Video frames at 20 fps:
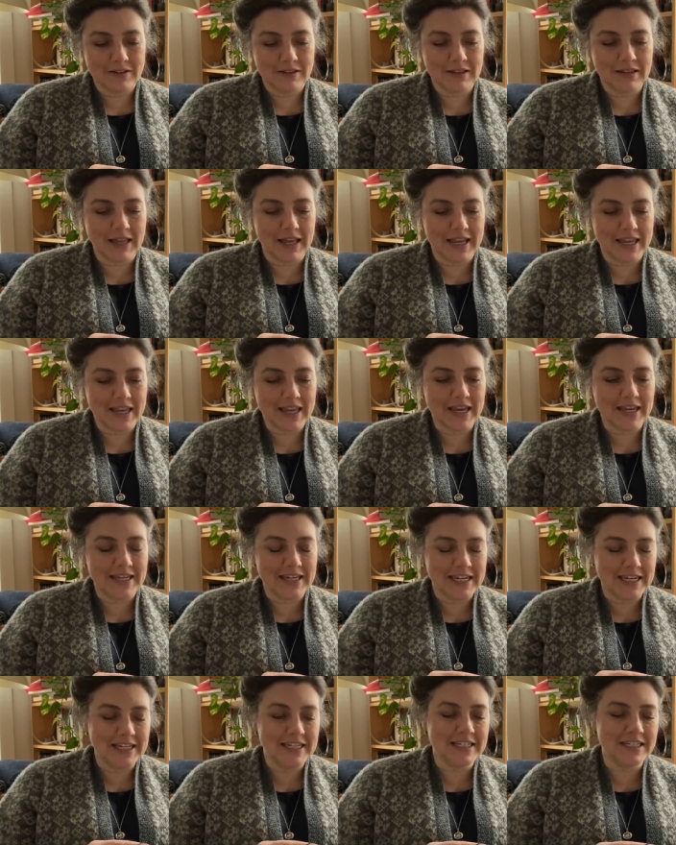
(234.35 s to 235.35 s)
like I
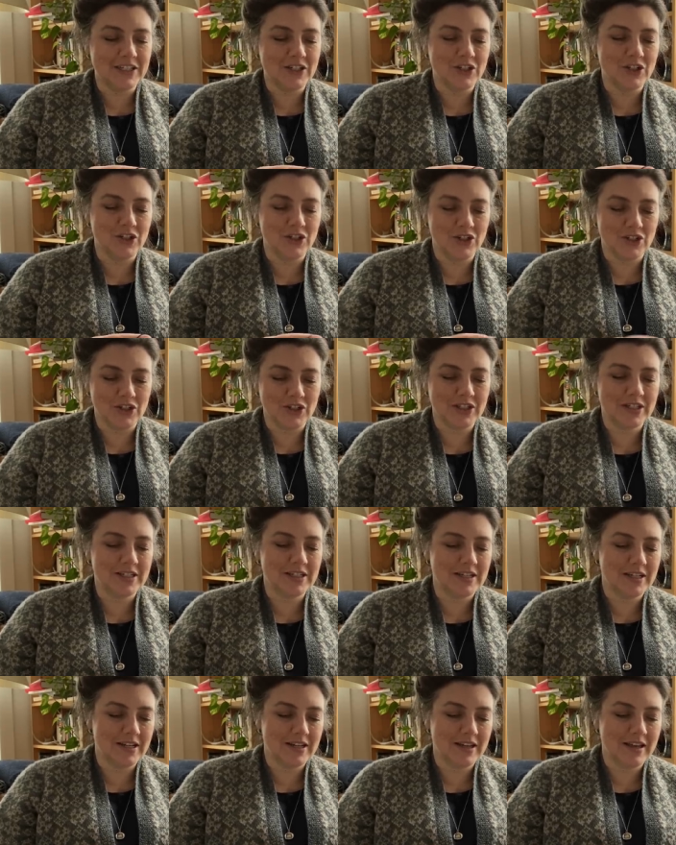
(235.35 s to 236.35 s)
needed to
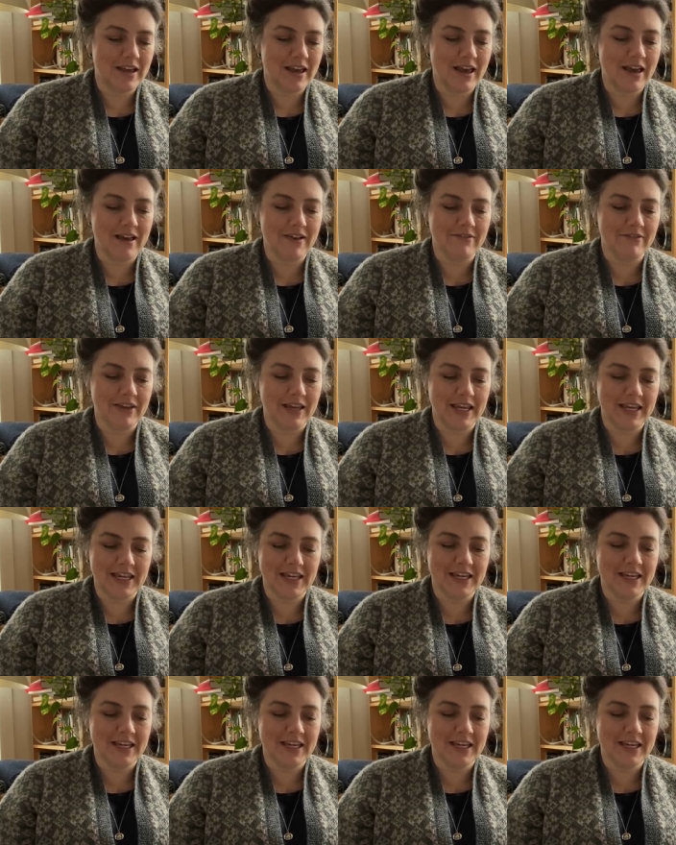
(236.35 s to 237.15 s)
just have a